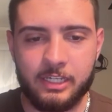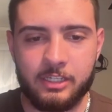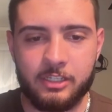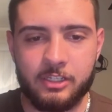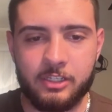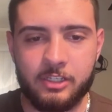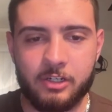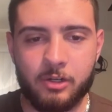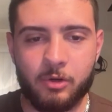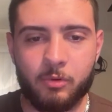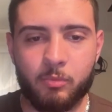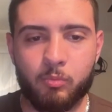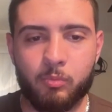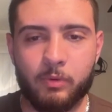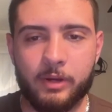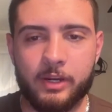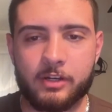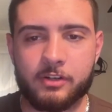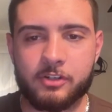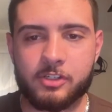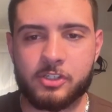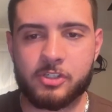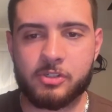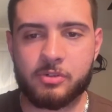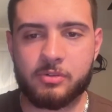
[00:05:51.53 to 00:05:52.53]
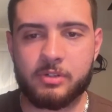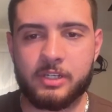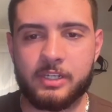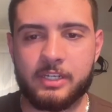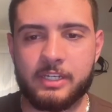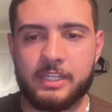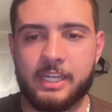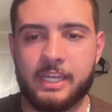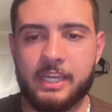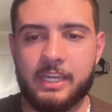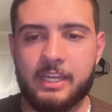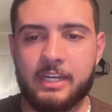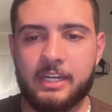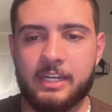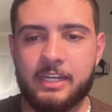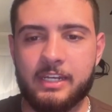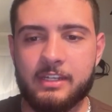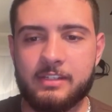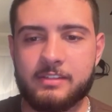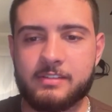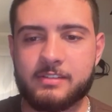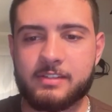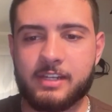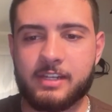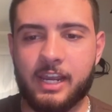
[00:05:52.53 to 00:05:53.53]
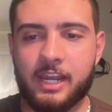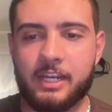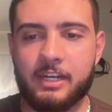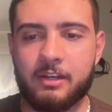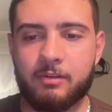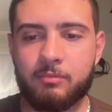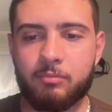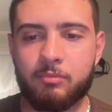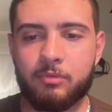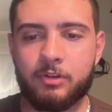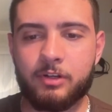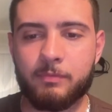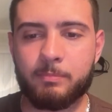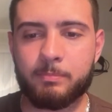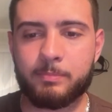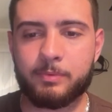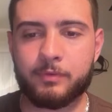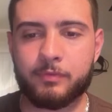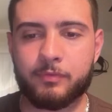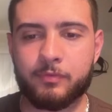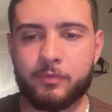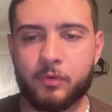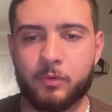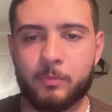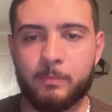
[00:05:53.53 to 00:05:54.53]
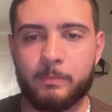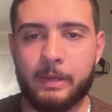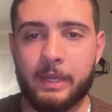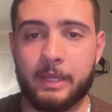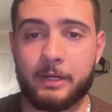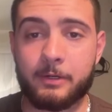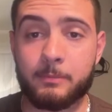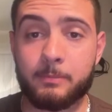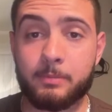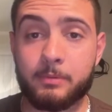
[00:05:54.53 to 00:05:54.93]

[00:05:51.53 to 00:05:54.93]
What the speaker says: where certain candidates kind of would have performed better.